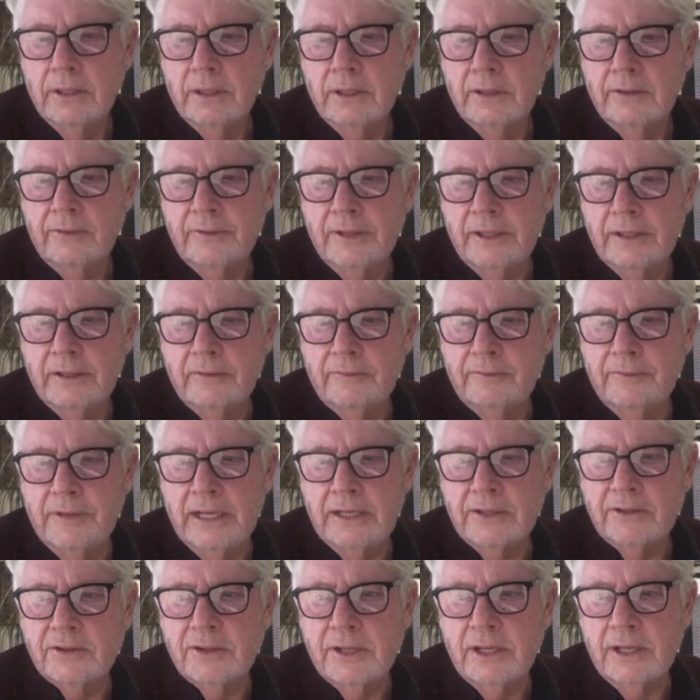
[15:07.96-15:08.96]

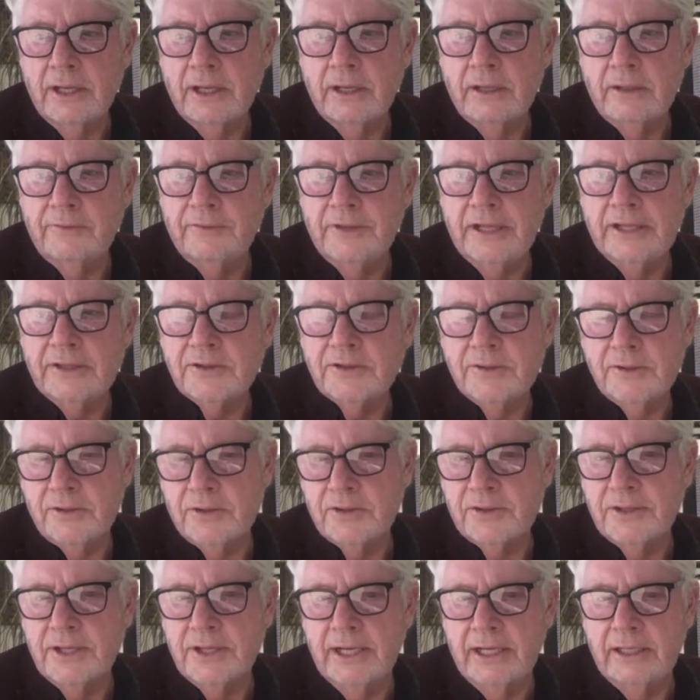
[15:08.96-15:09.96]
That's the
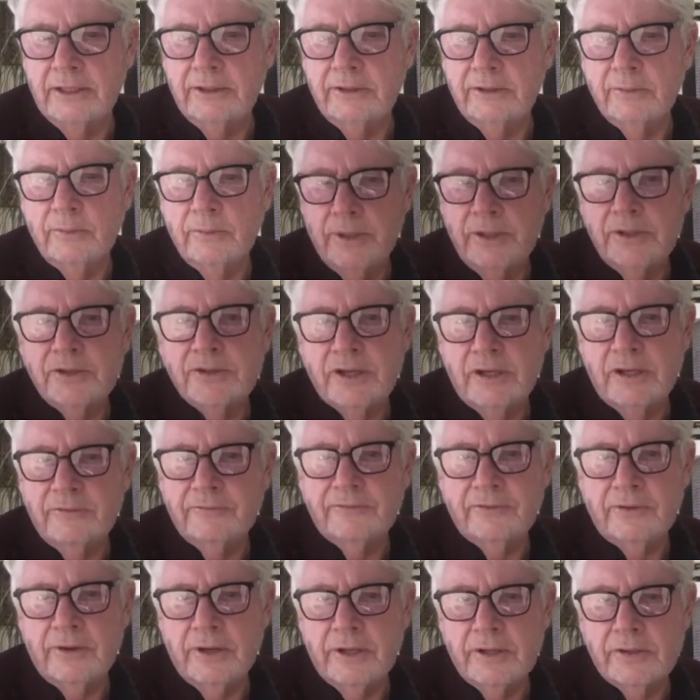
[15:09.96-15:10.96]
standard we set
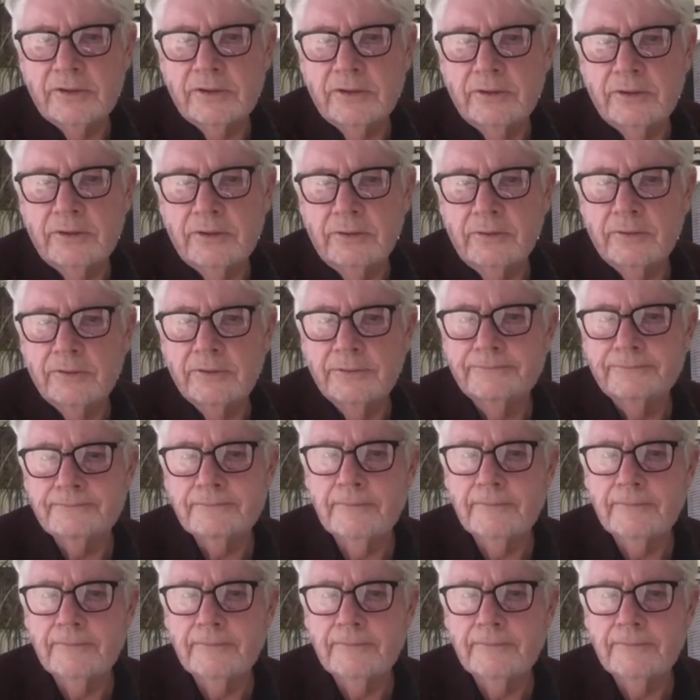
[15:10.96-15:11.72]
for ourselves.